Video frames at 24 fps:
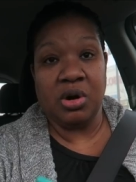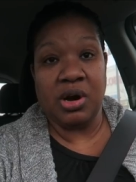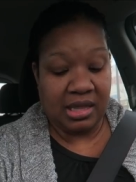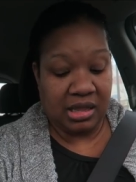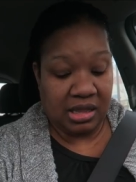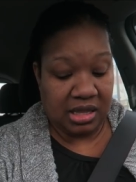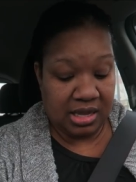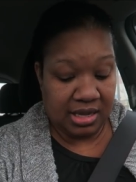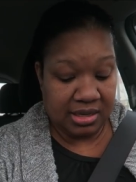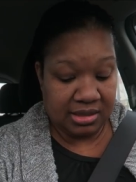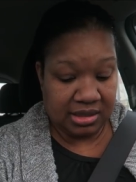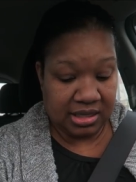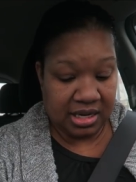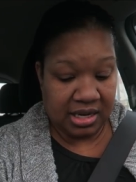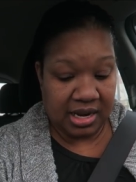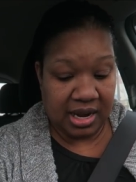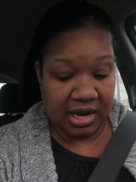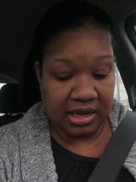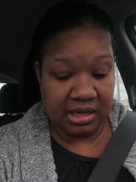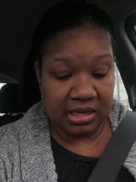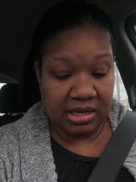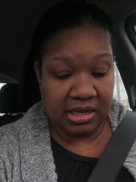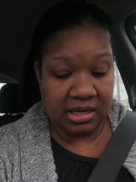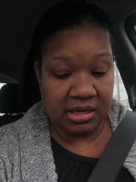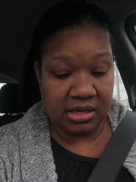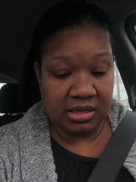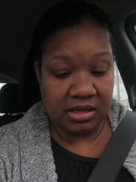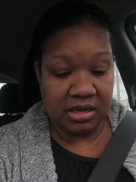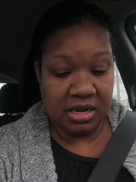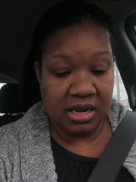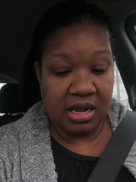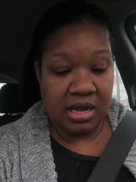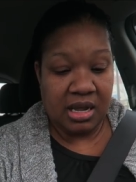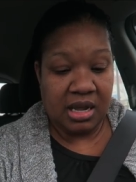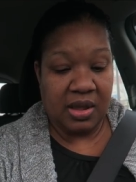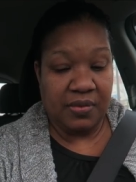or like this and I couldn't.
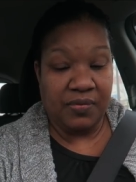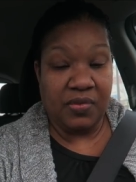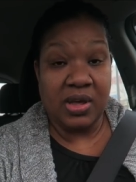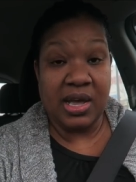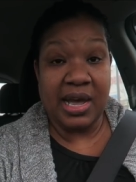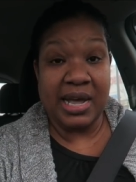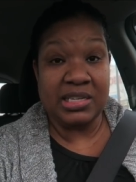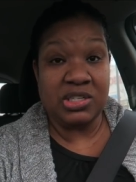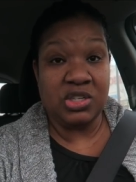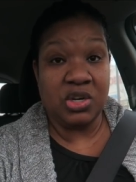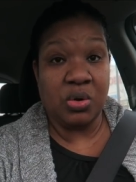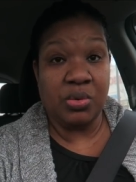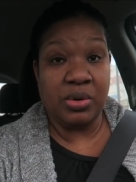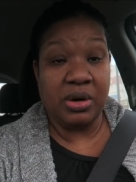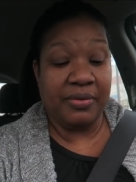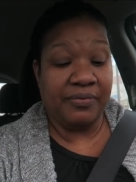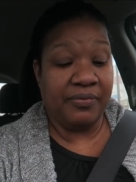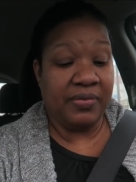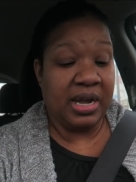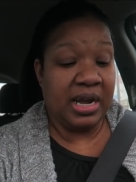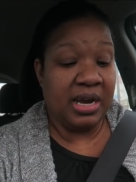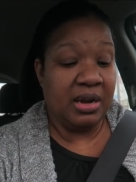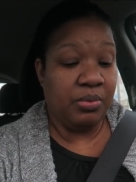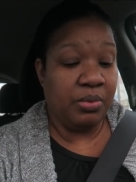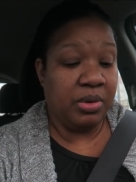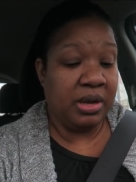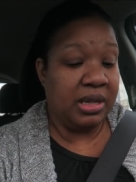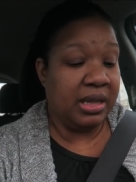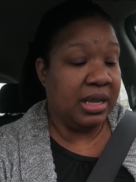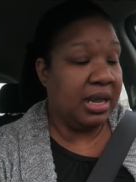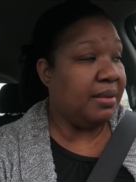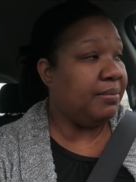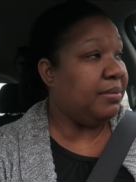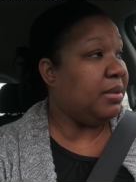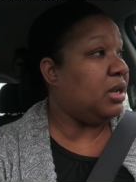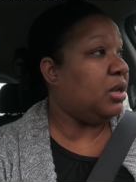If you guys know where to find one,
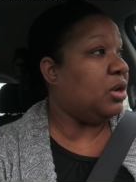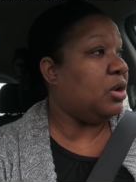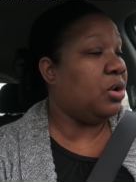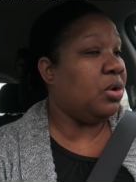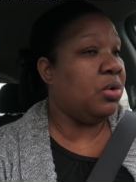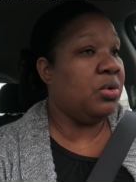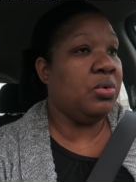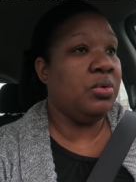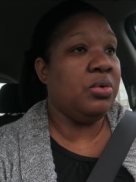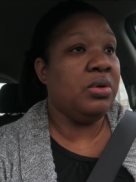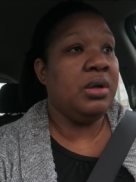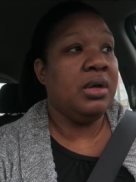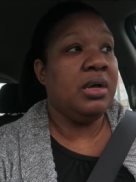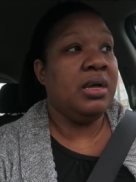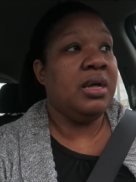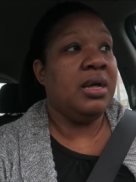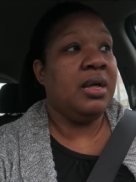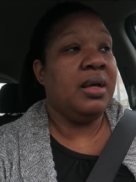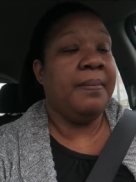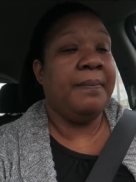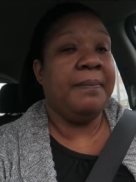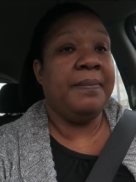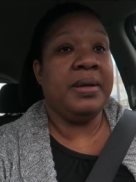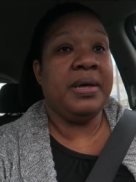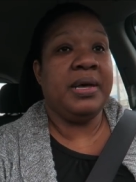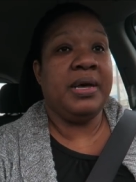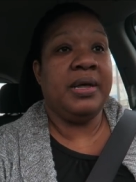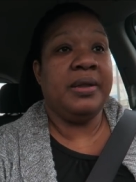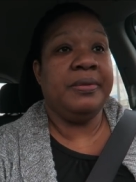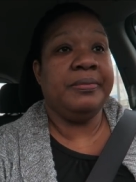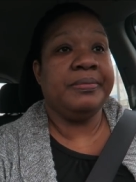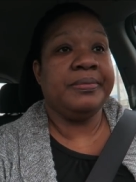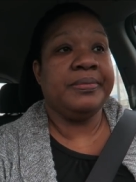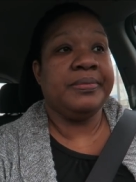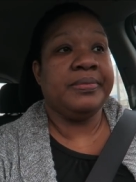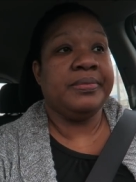let me know.
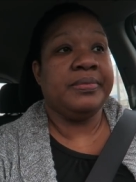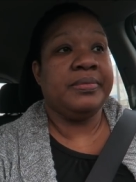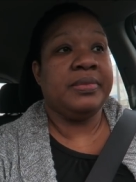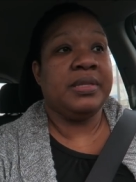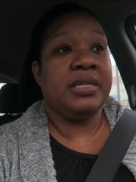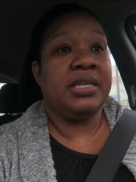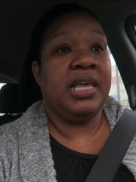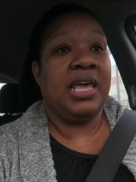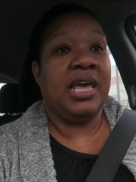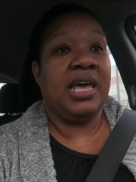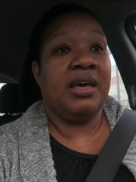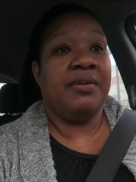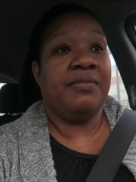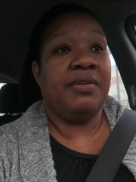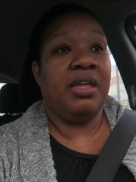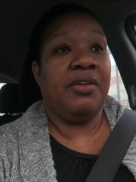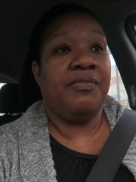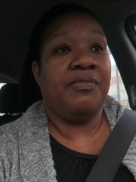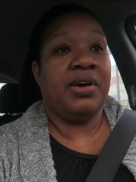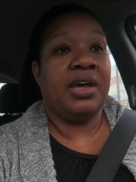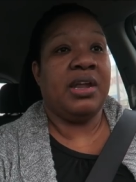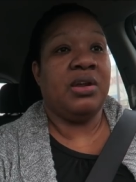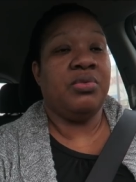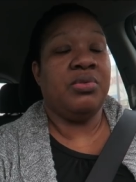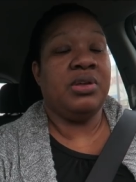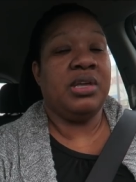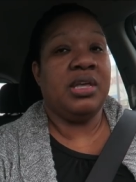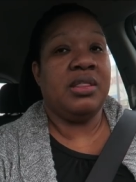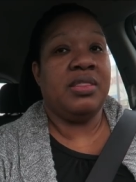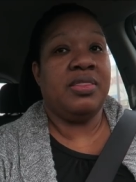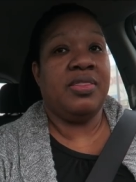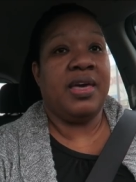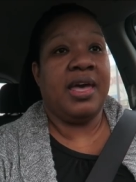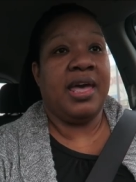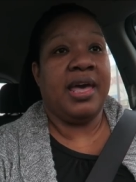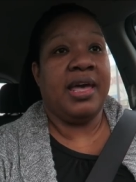But yeah, if I don't
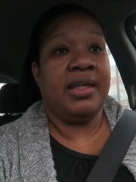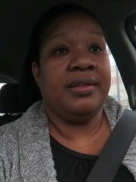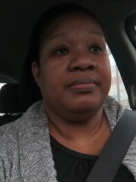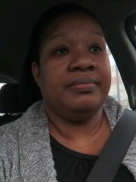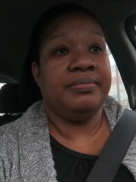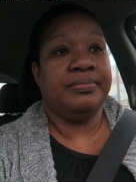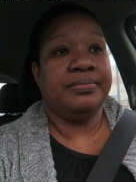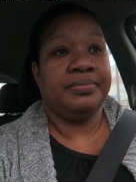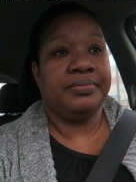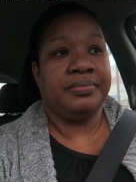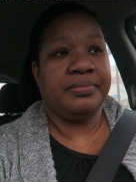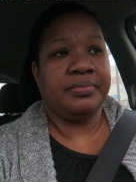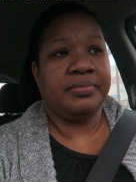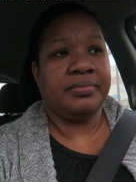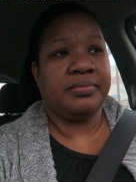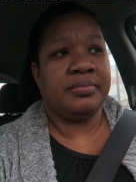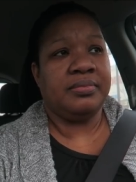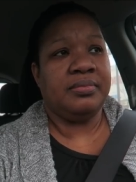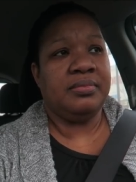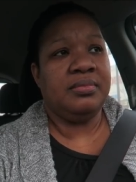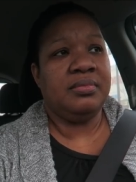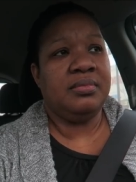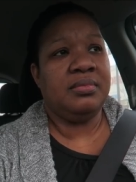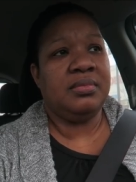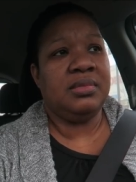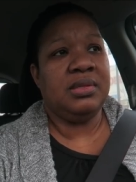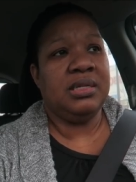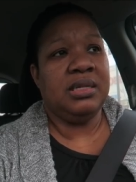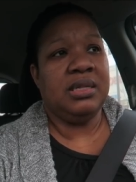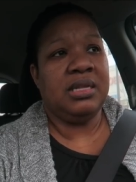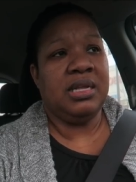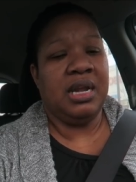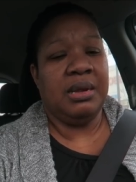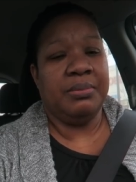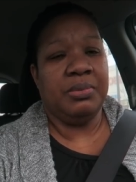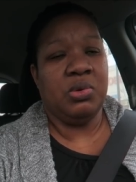get that,
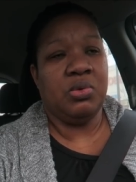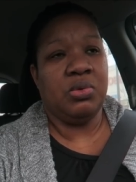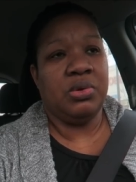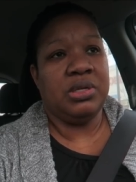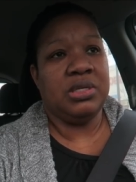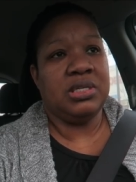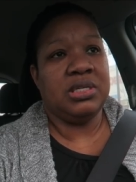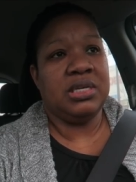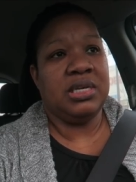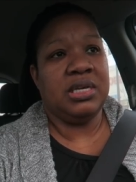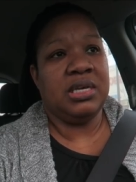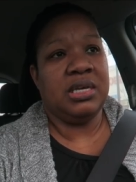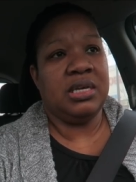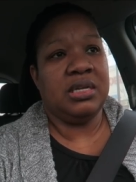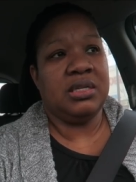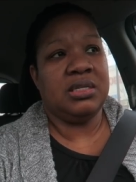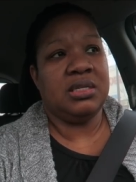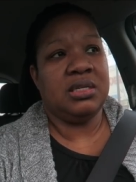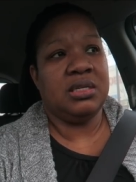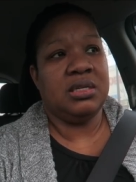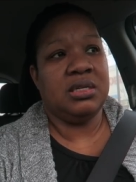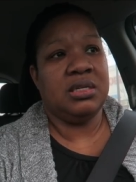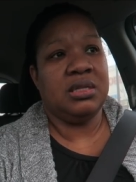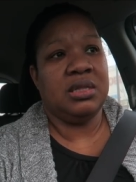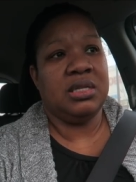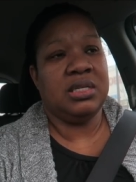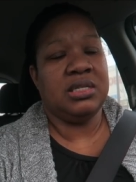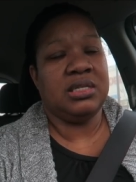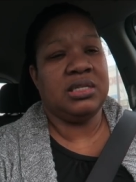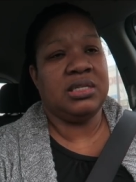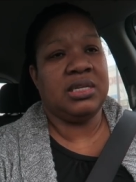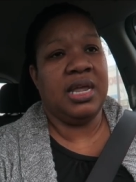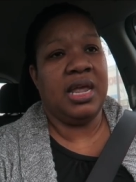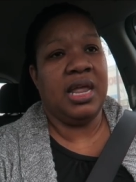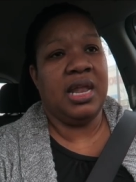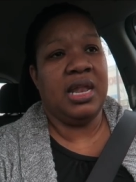then I'm going to get the
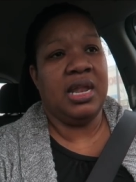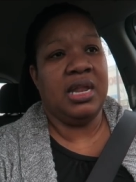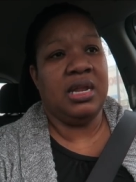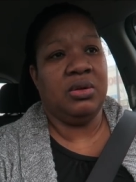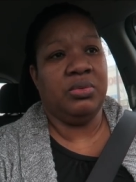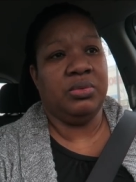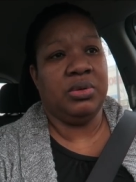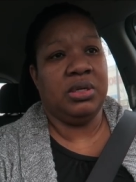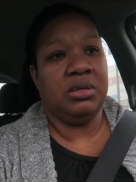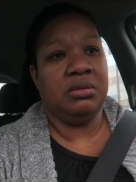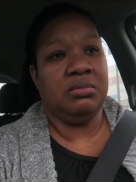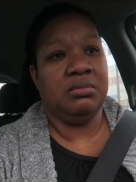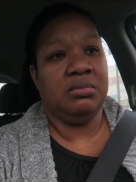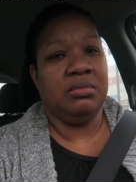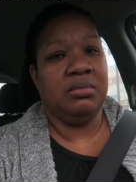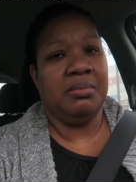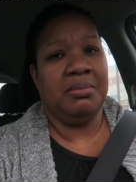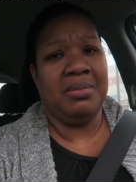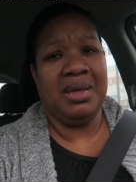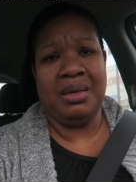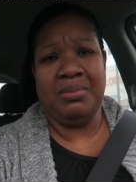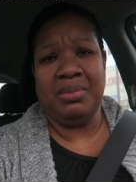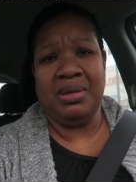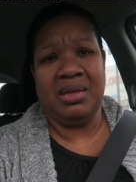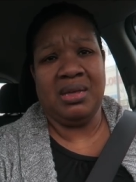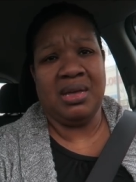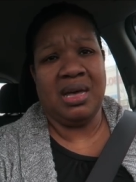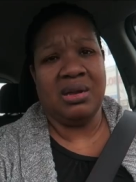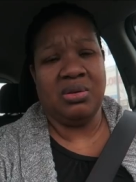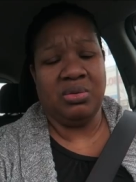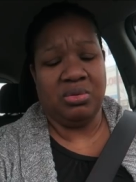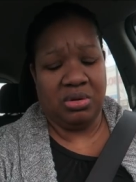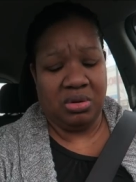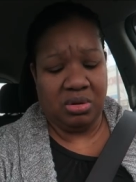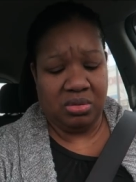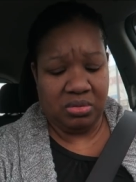standing one, maybe. I
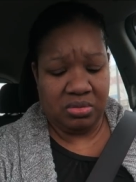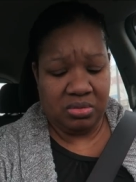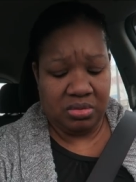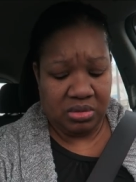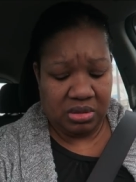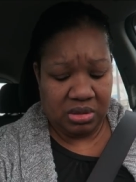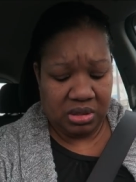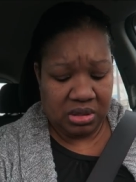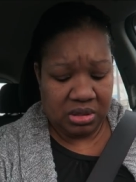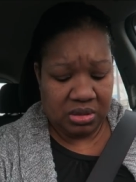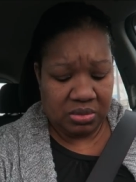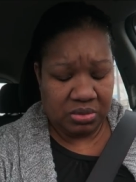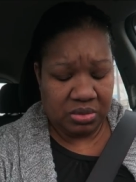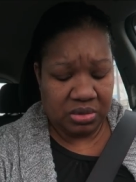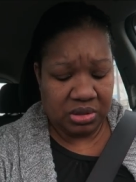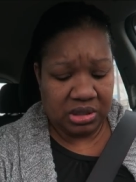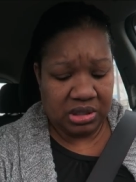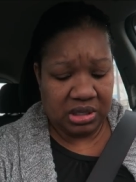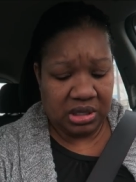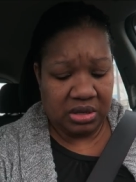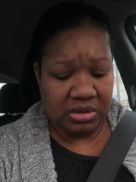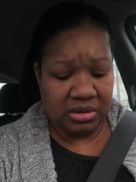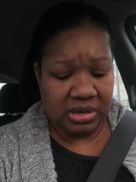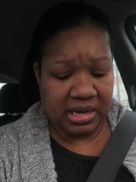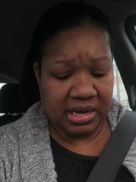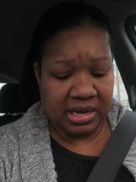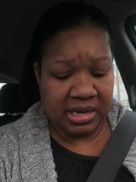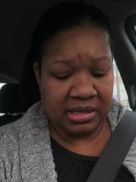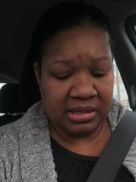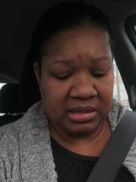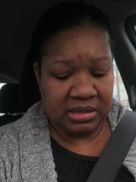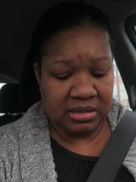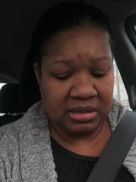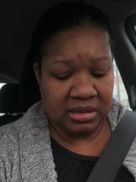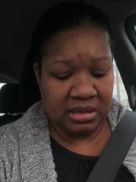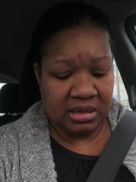don't know, we'll see, you
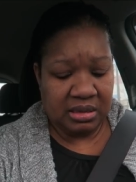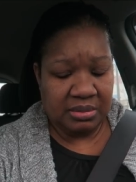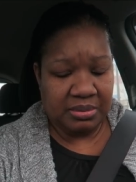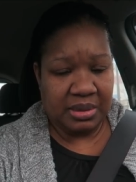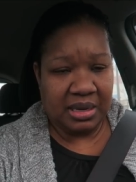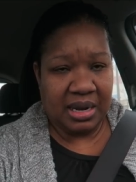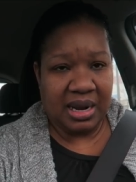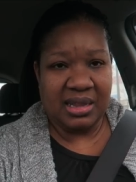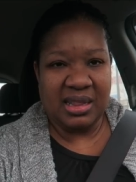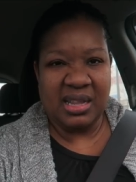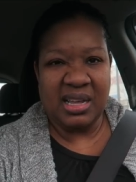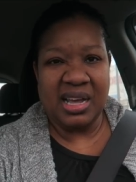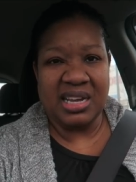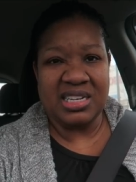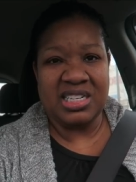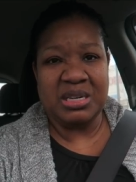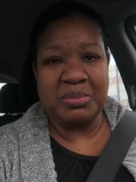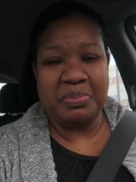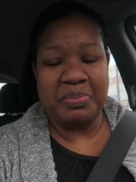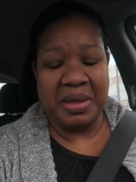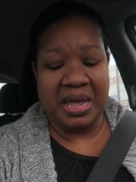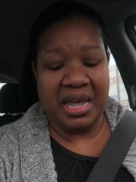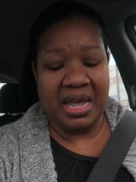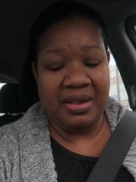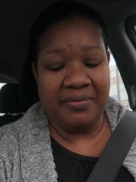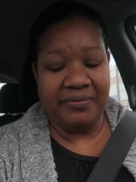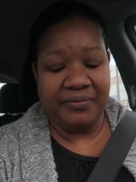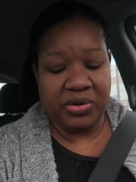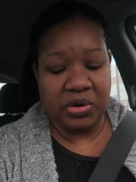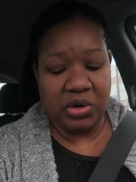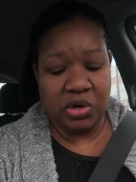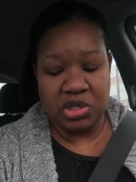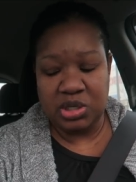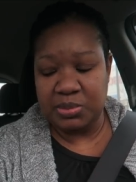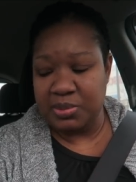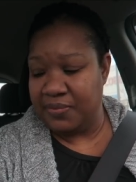guys. But I think I should paint
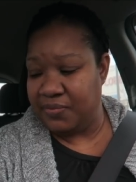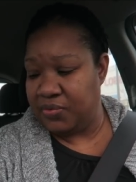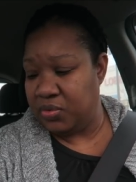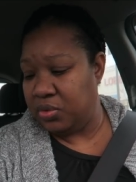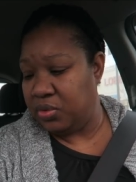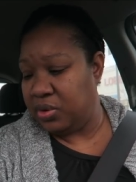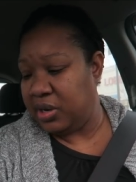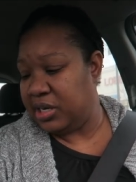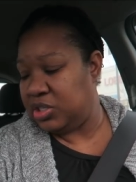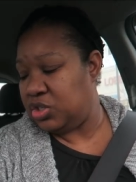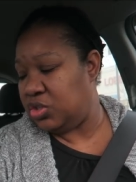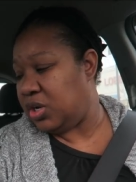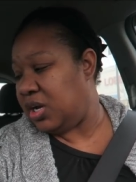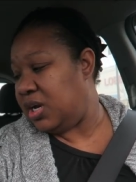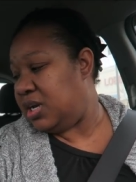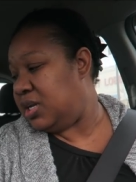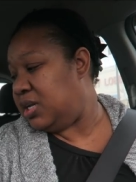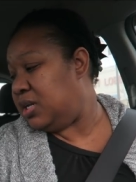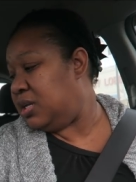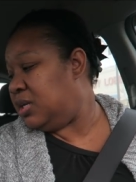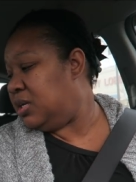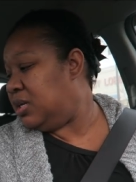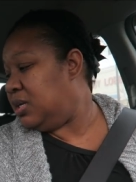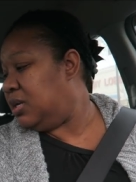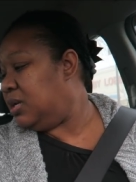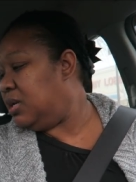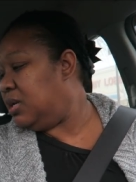first before I try to